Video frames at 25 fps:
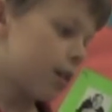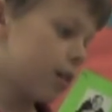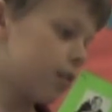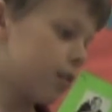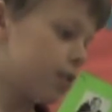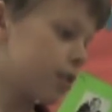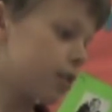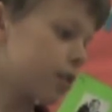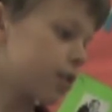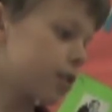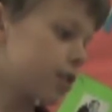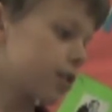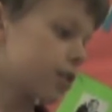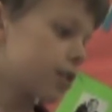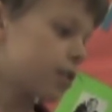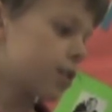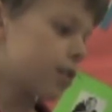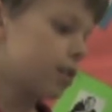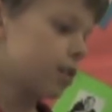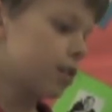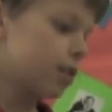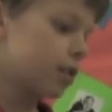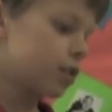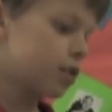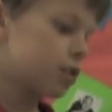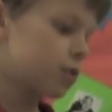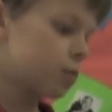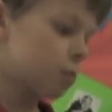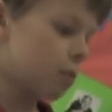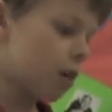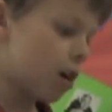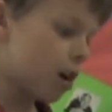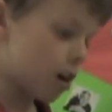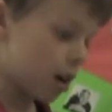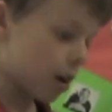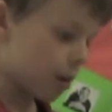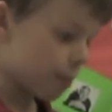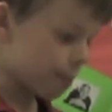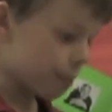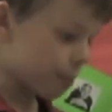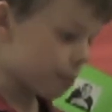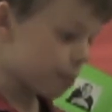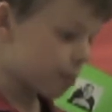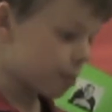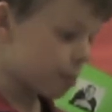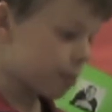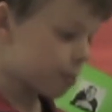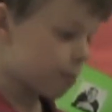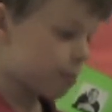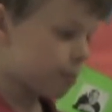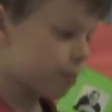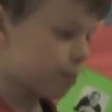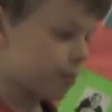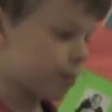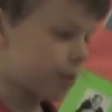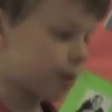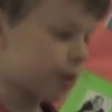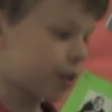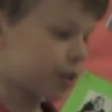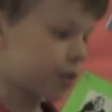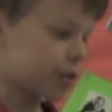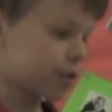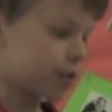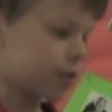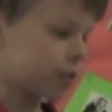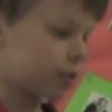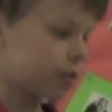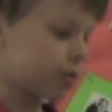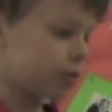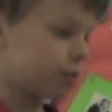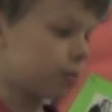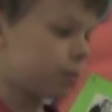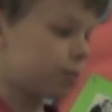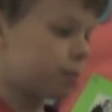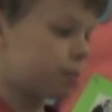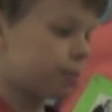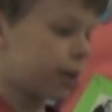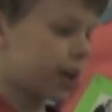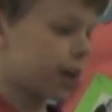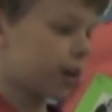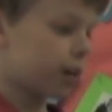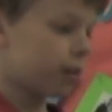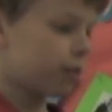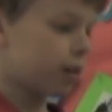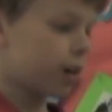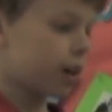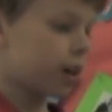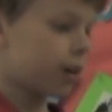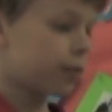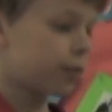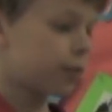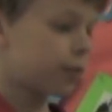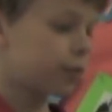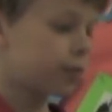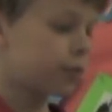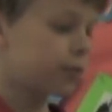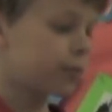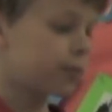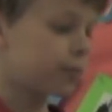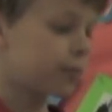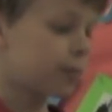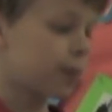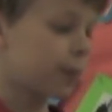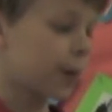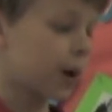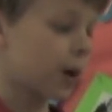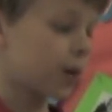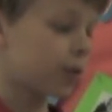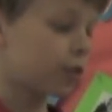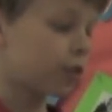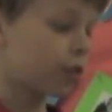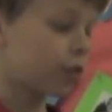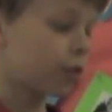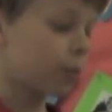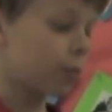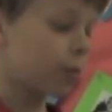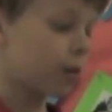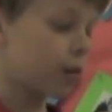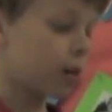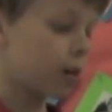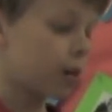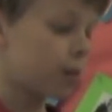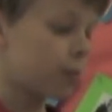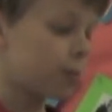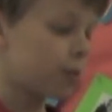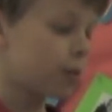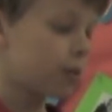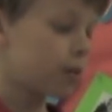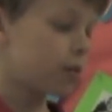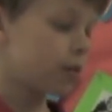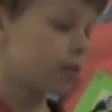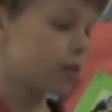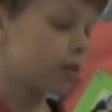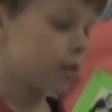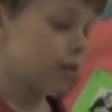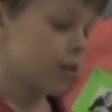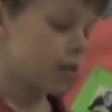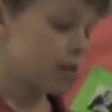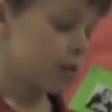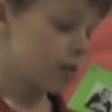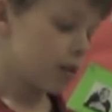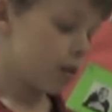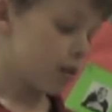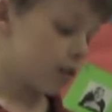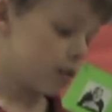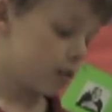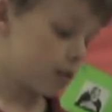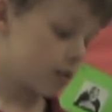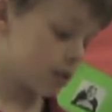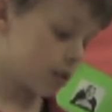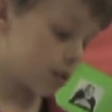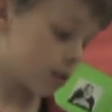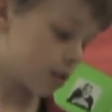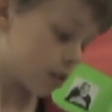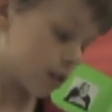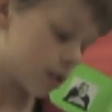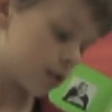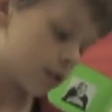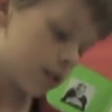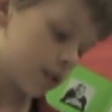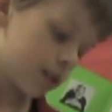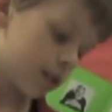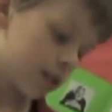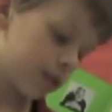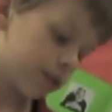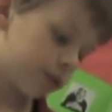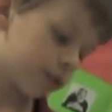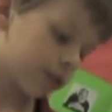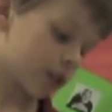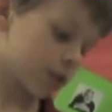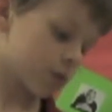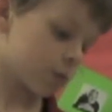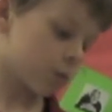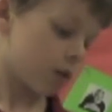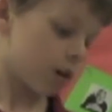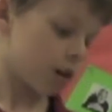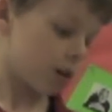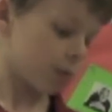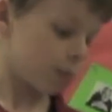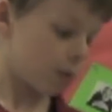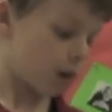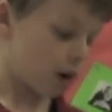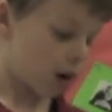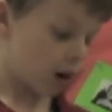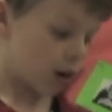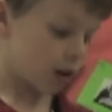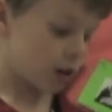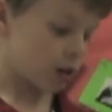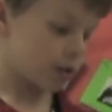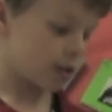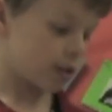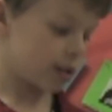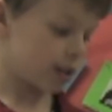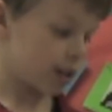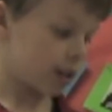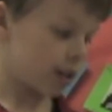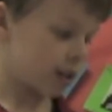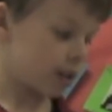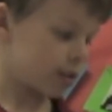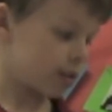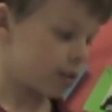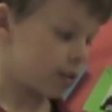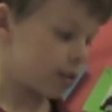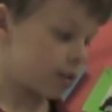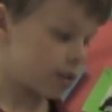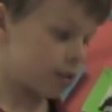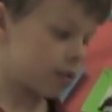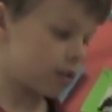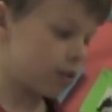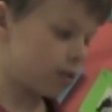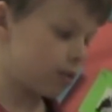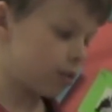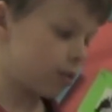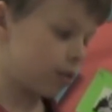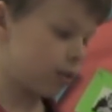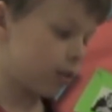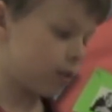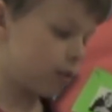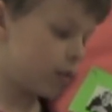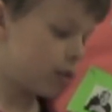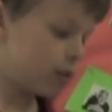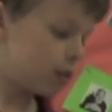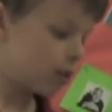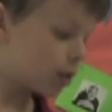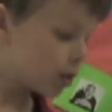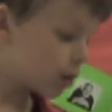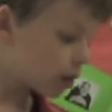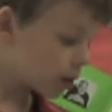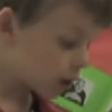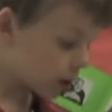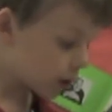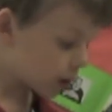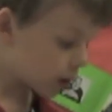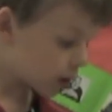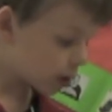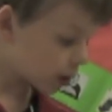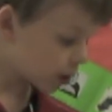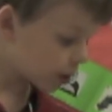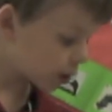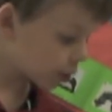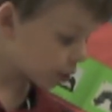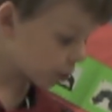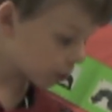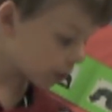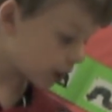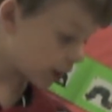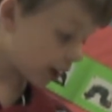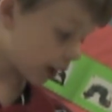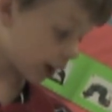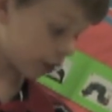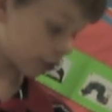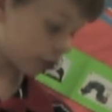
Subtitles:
And then this is a swamp, and it has a little paragraph about the swamp. And this is the freshwater marsh. It has three